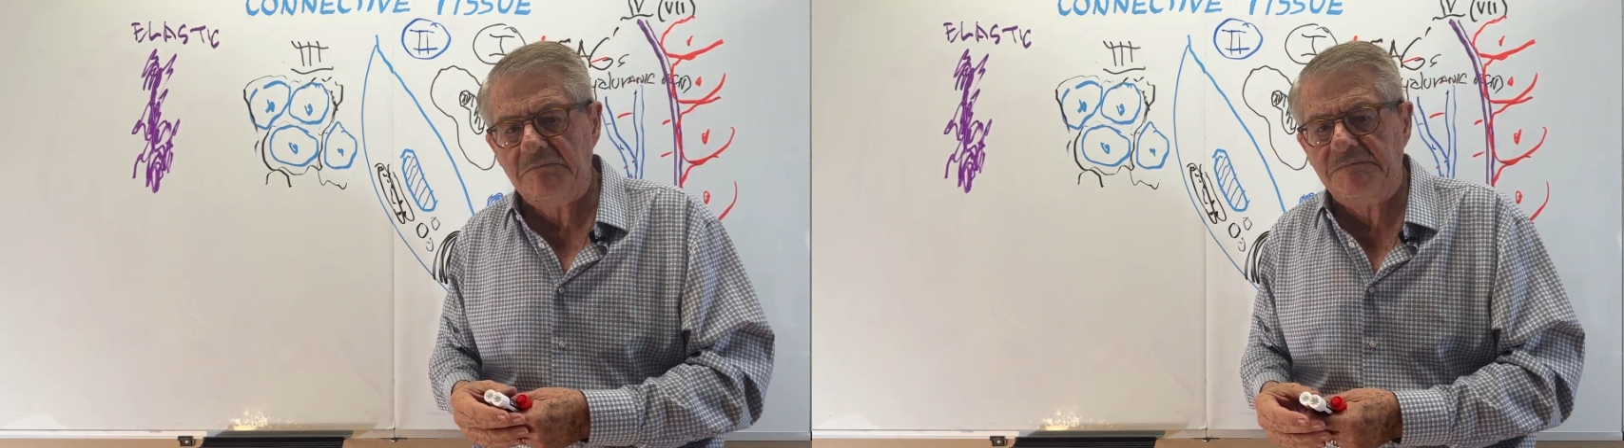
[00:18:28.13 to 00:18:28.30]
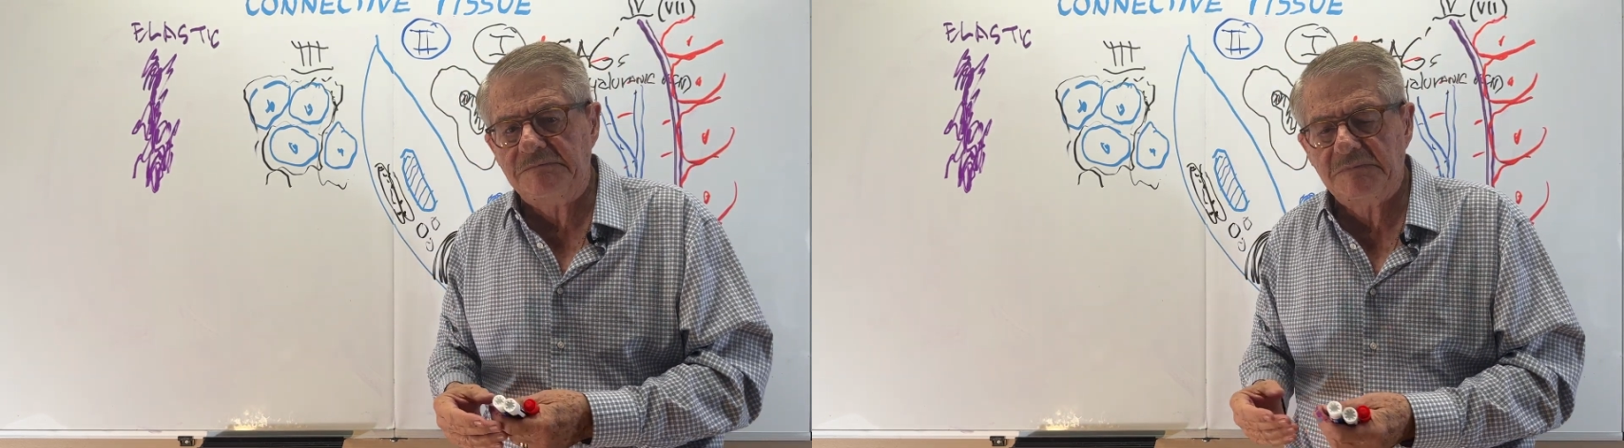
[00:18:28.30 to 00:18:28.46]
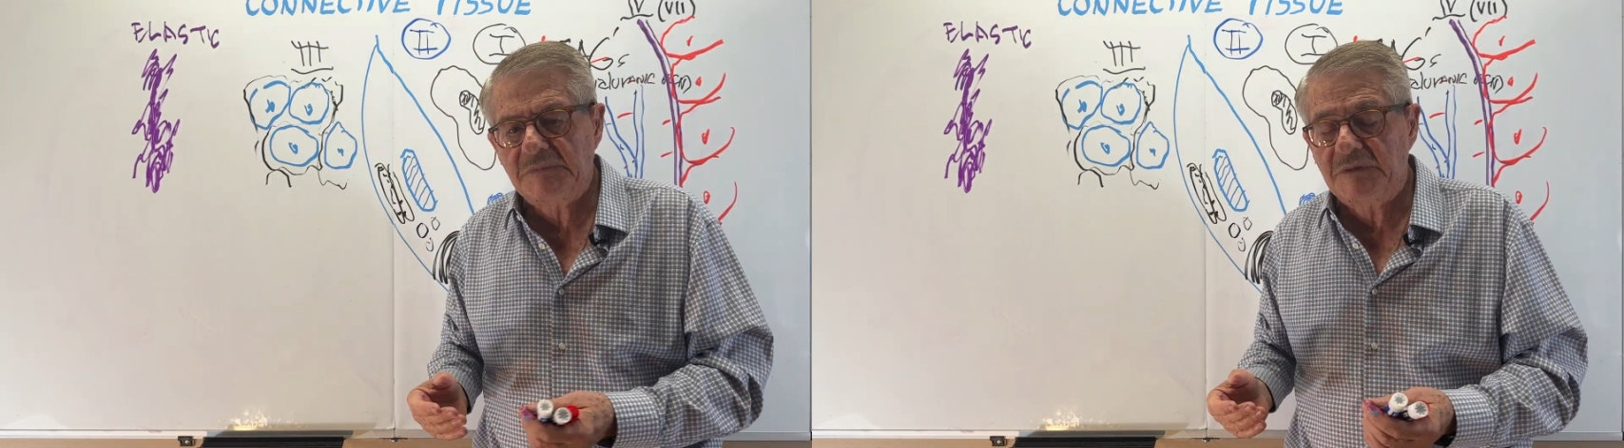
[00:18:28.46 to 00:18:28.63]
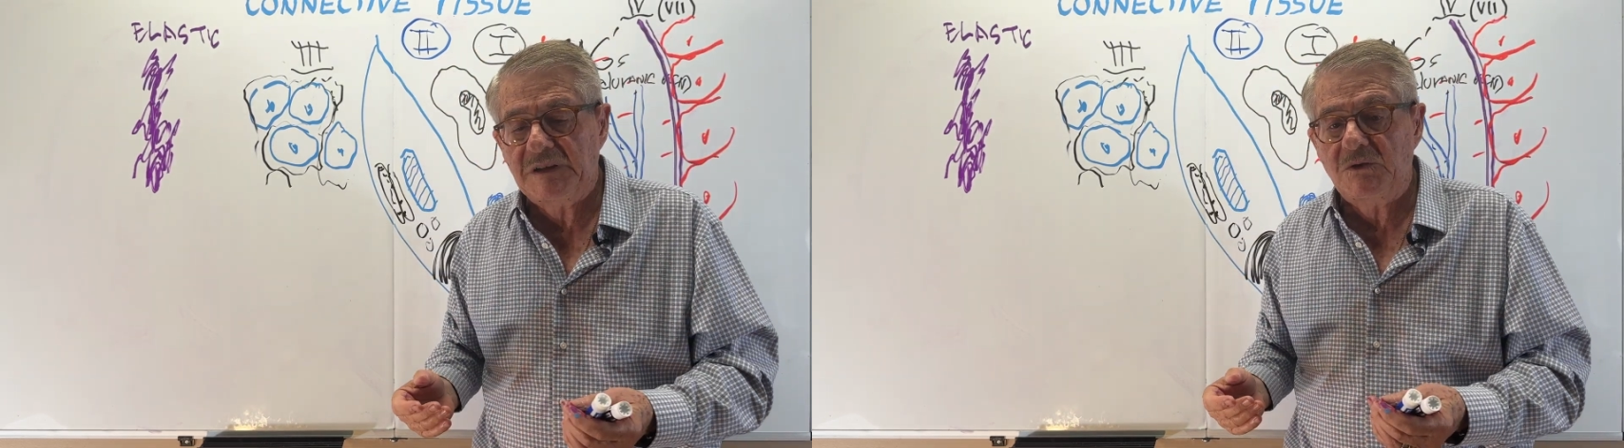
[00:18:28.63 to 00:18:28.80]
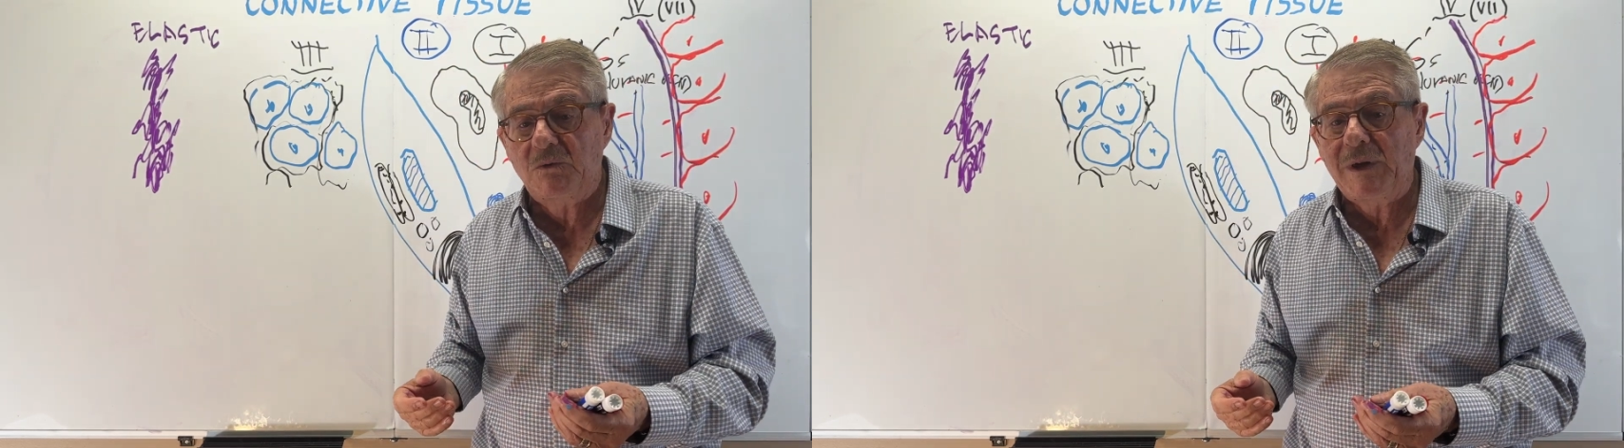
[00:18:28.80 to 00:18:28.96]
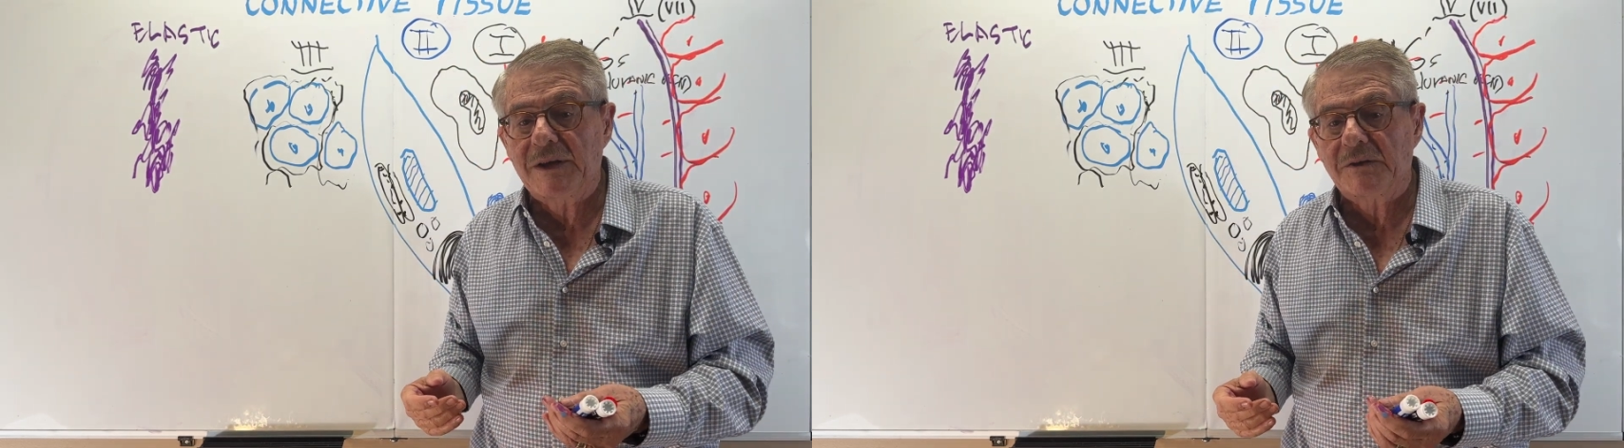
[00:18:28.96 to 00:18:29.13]

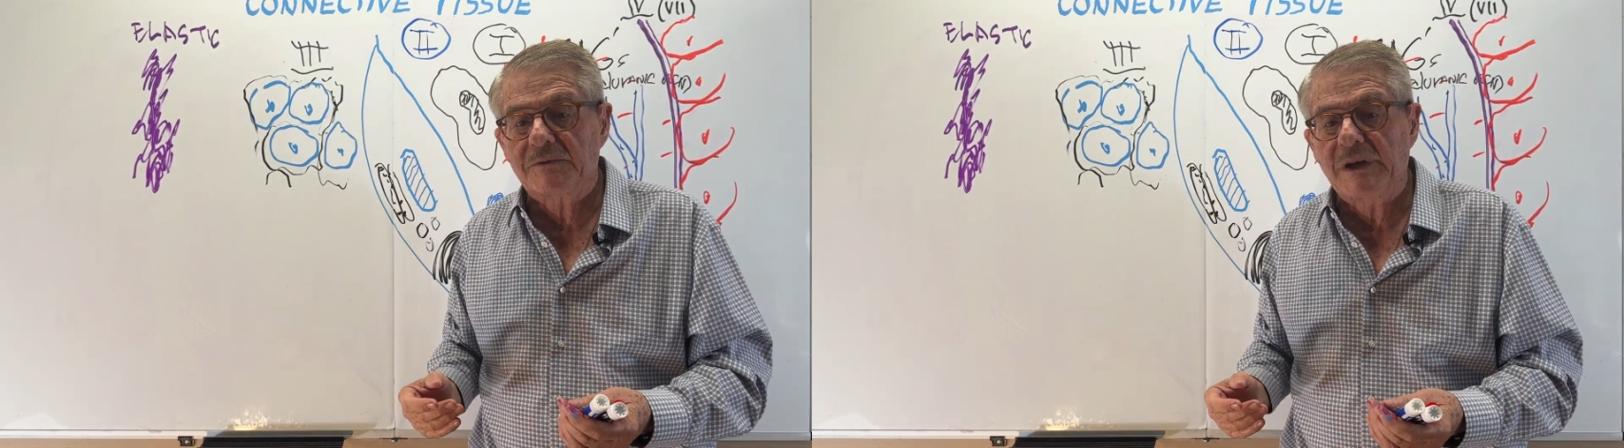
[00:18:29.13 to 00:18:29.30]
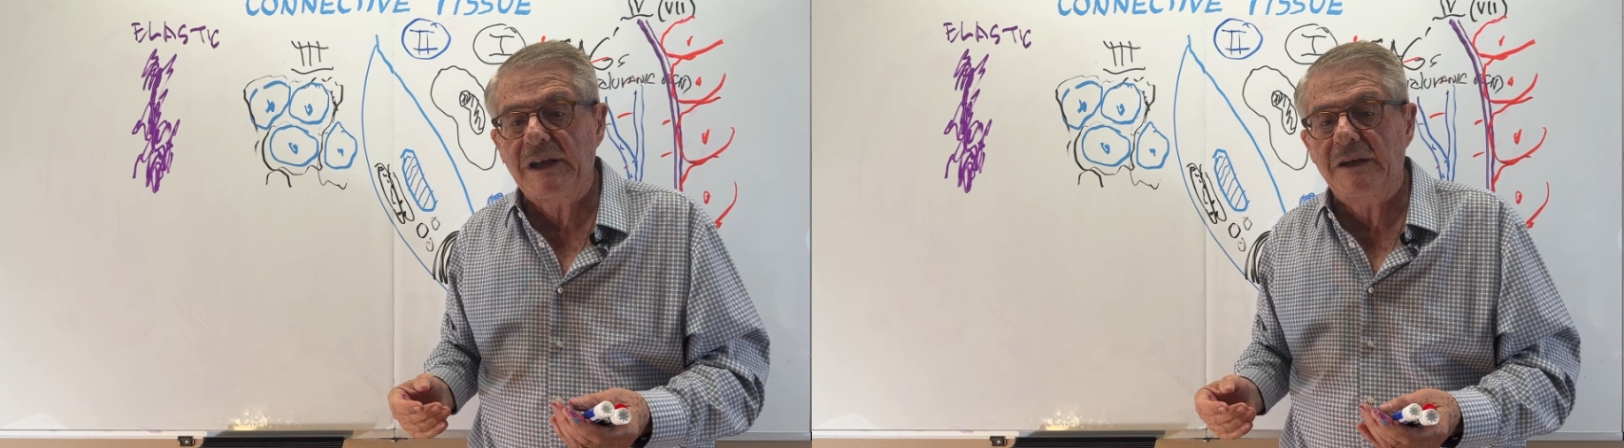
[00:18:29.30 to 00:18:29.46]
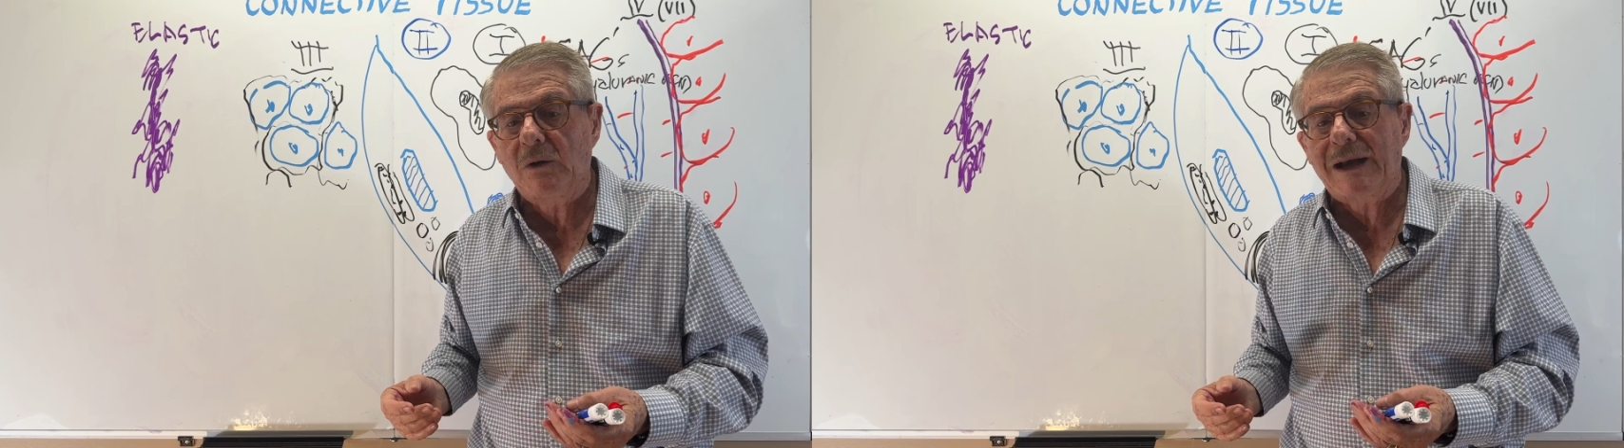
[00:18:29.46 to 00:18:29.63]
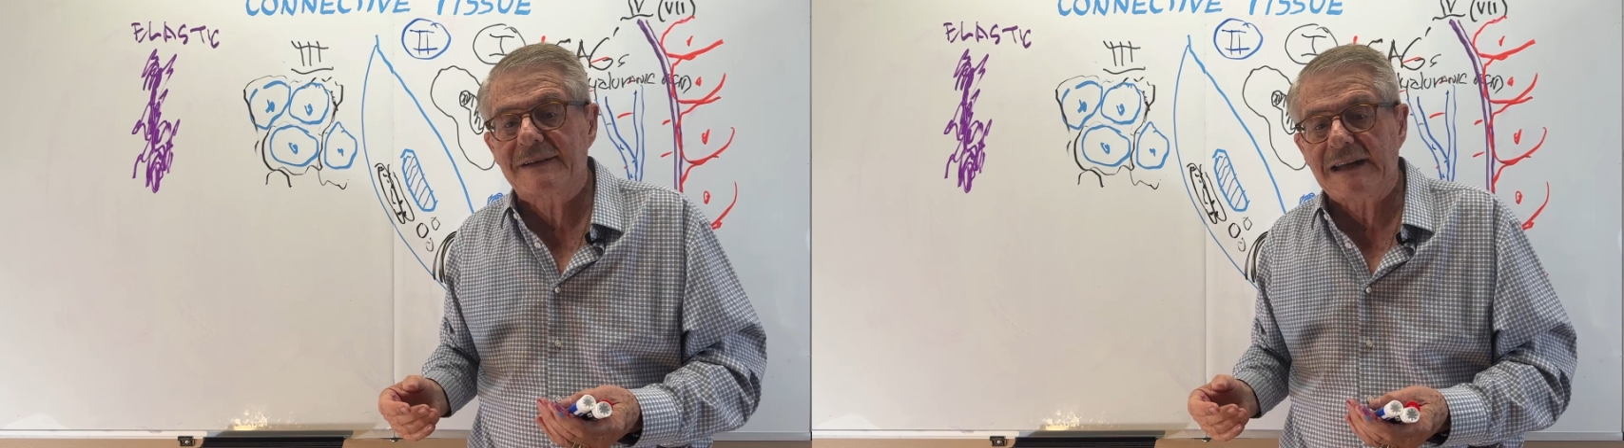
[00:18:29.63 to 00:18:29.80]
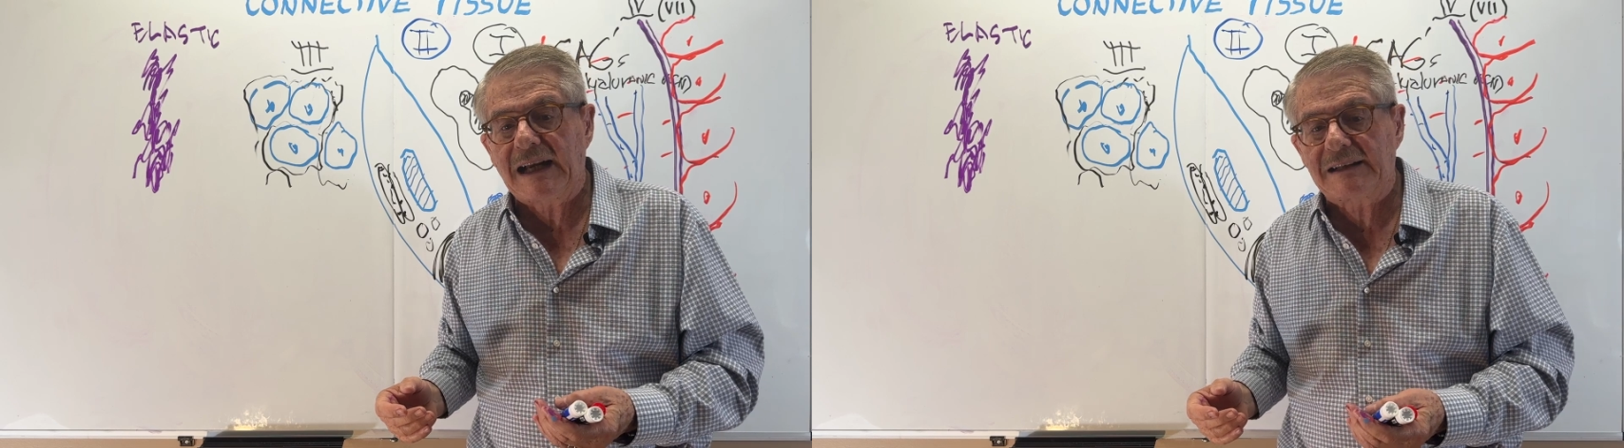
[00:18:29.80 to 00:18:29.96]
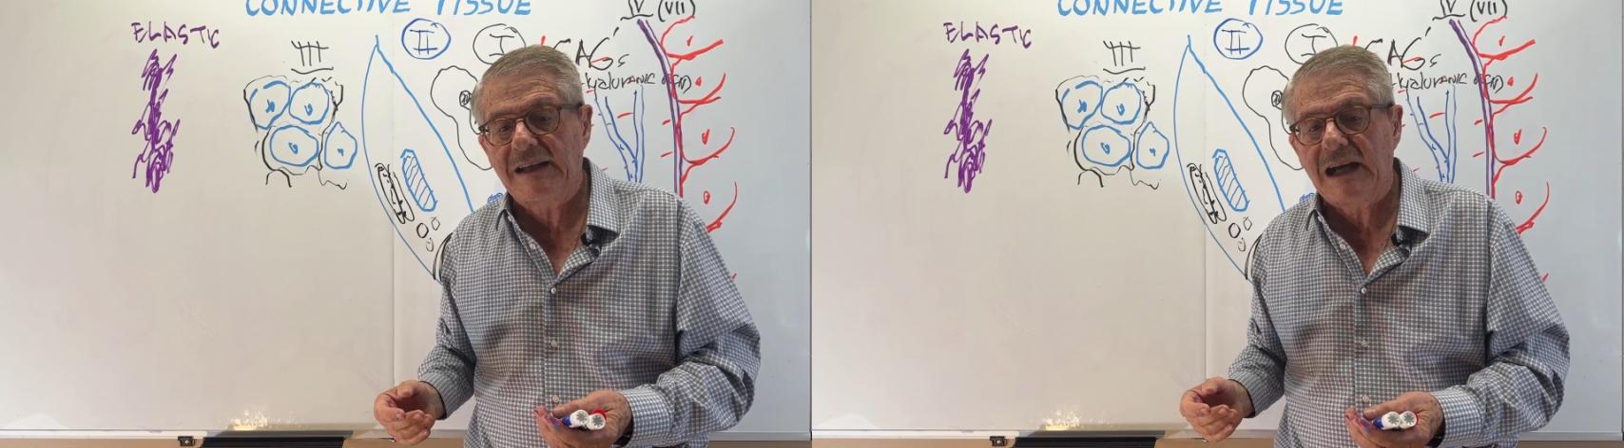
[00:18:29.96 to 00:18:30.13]
we don't really know exactly